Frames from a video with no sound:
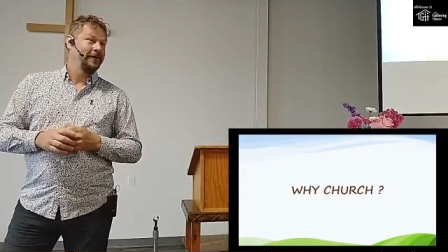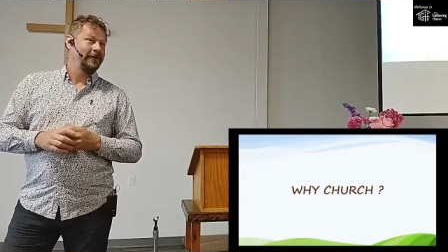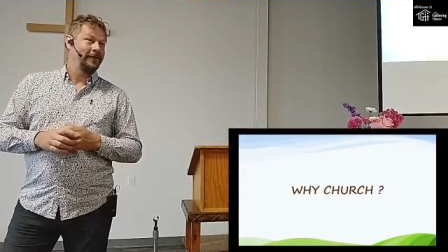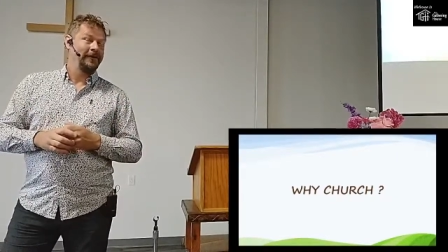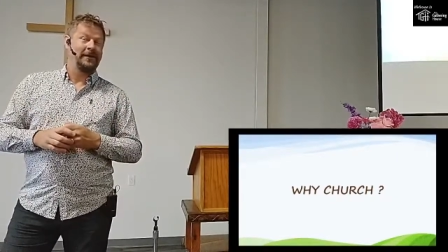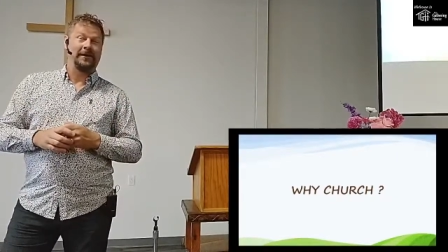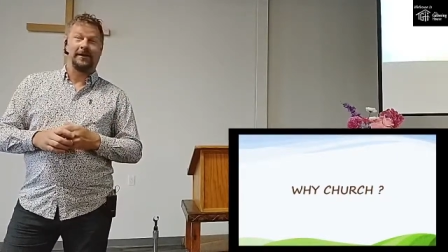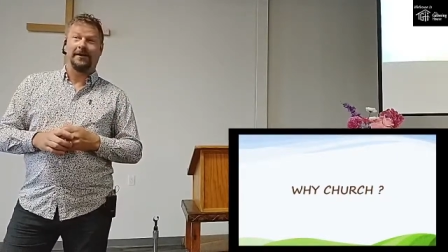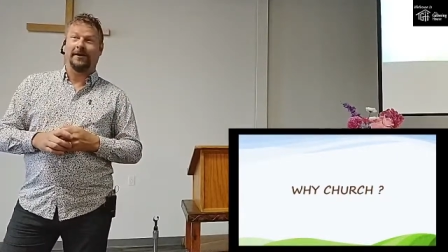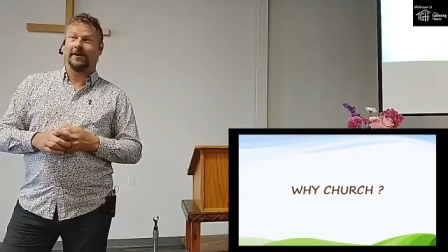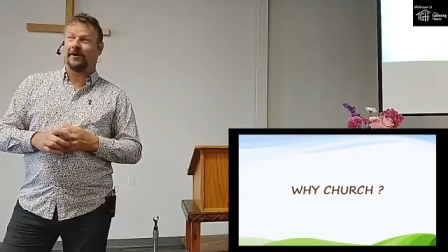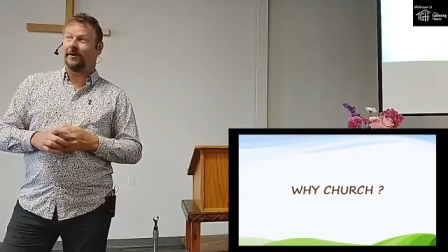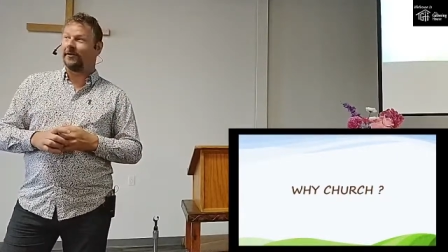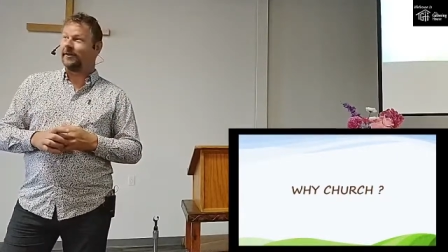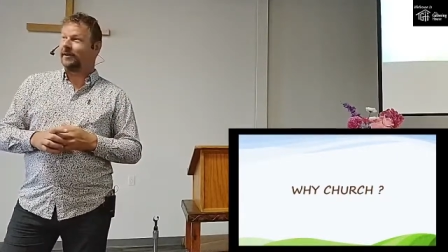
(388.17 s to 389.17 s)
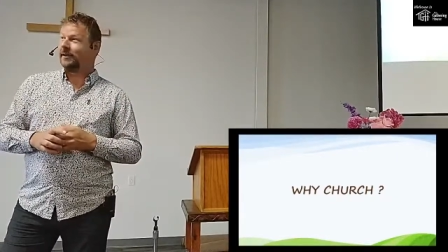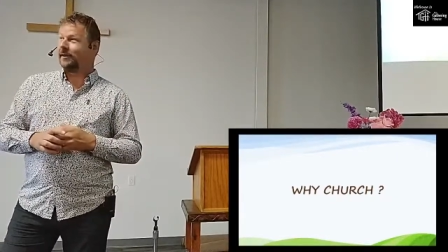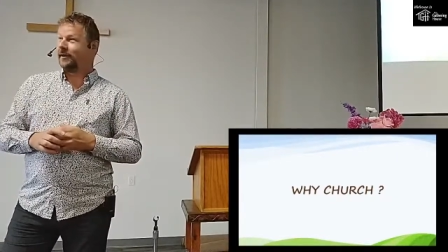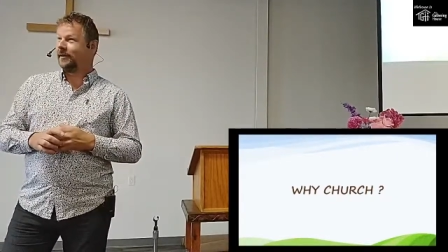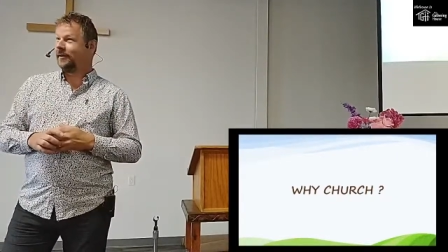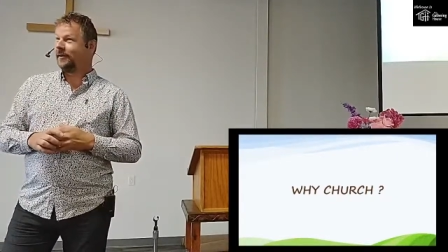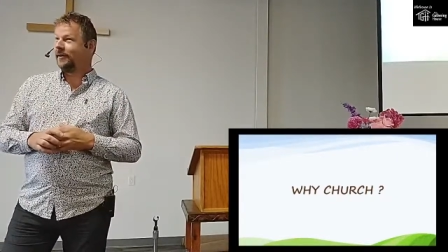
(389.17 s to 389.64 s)
the, uh,
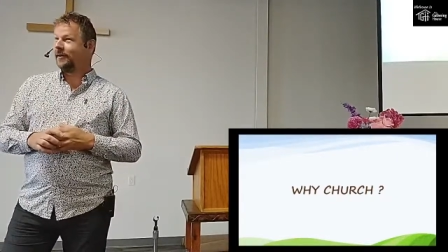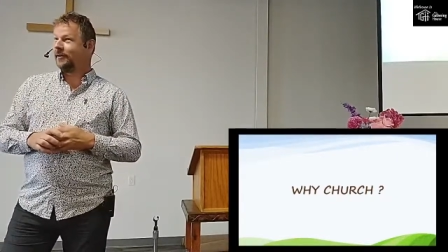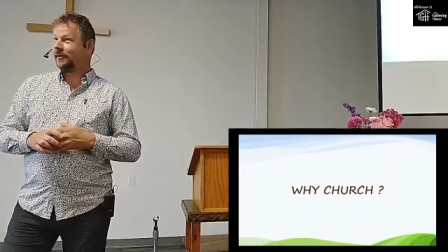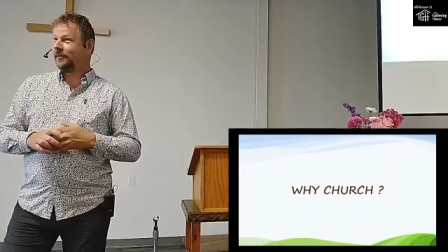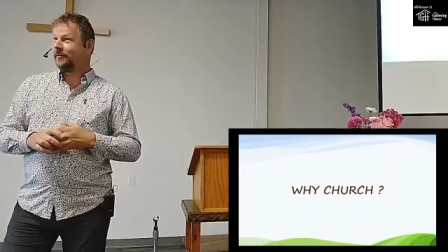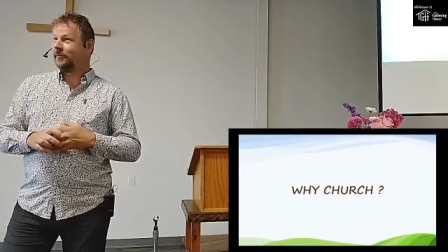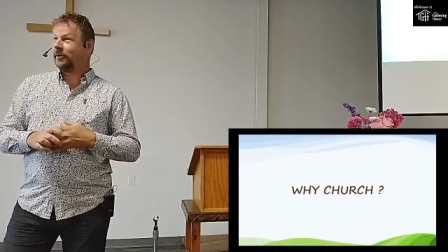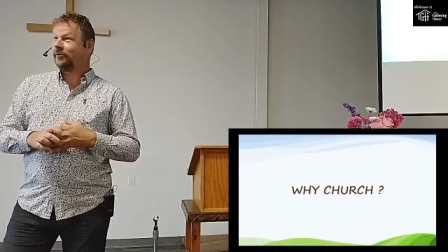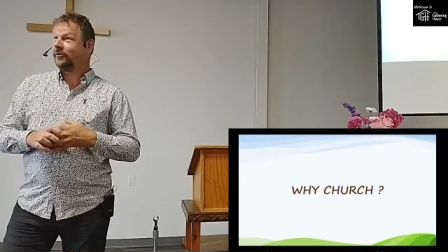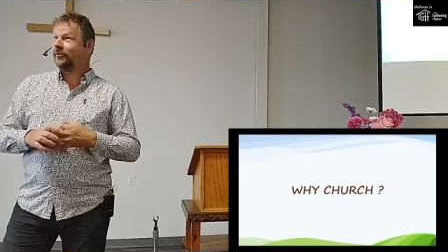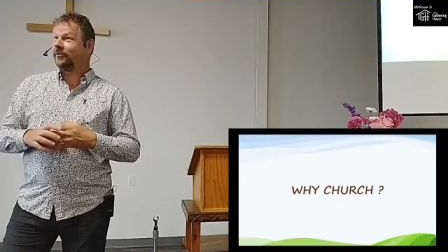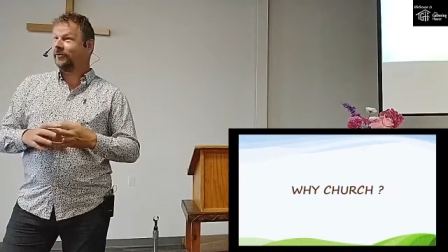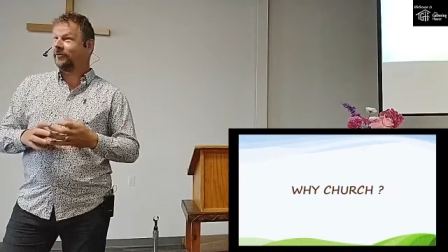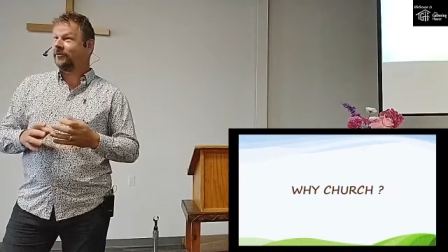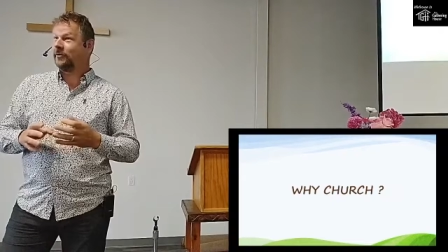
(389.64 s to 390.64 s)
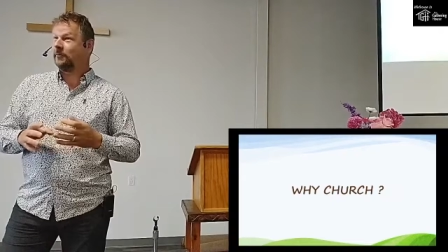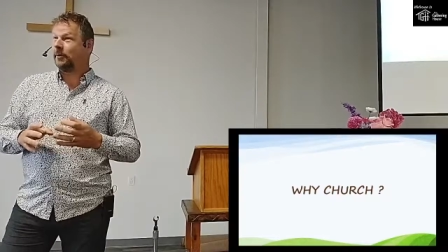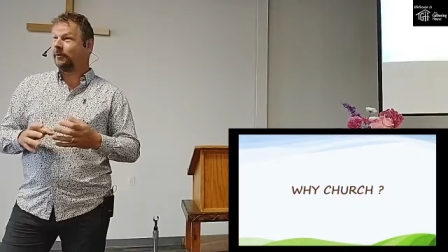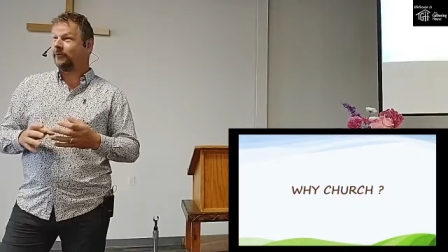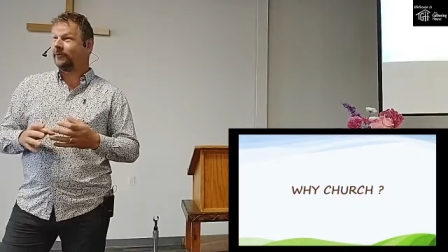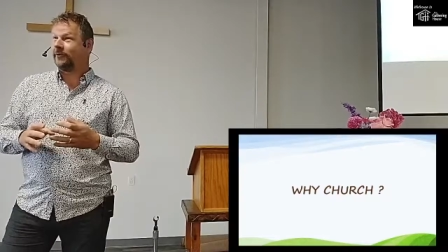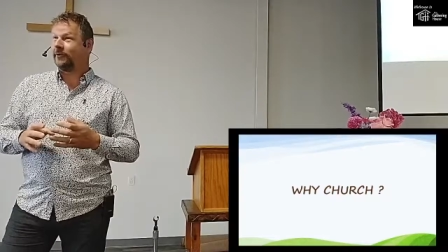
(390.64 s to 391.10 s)
the uh, what church is
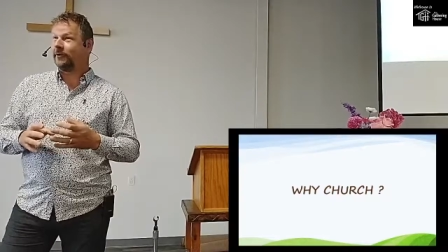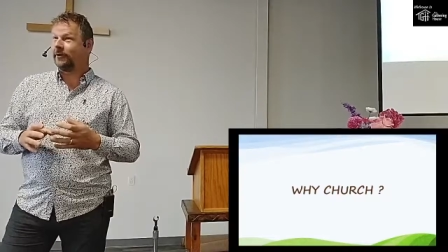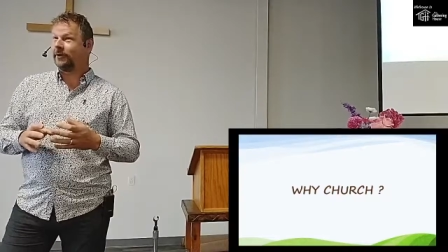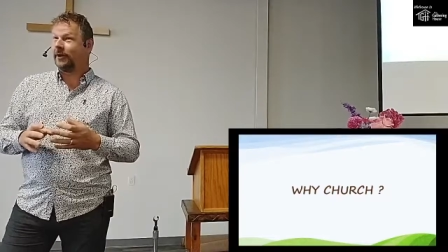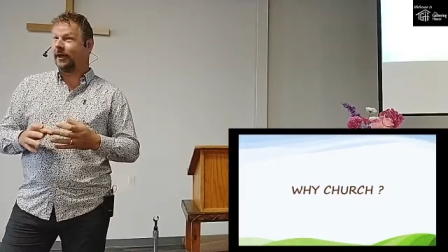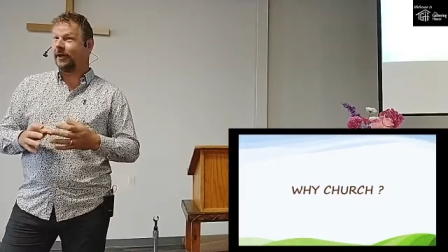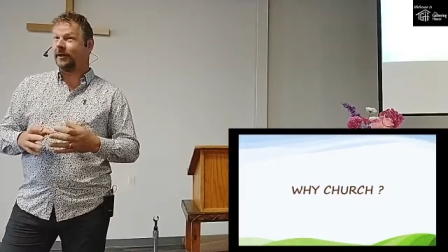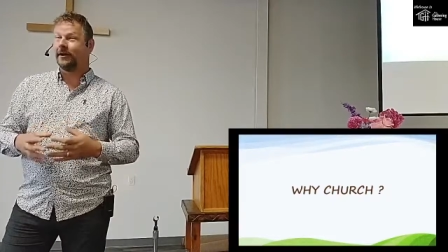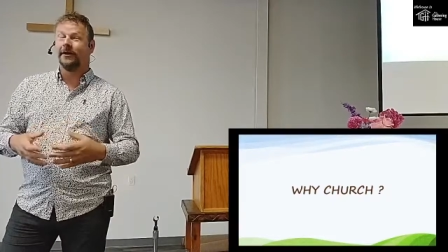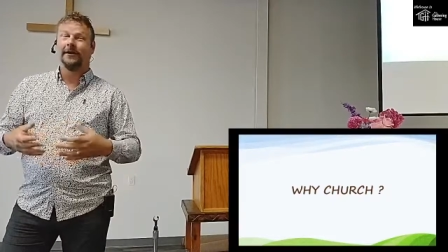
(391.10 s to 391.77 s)
supposed to look like.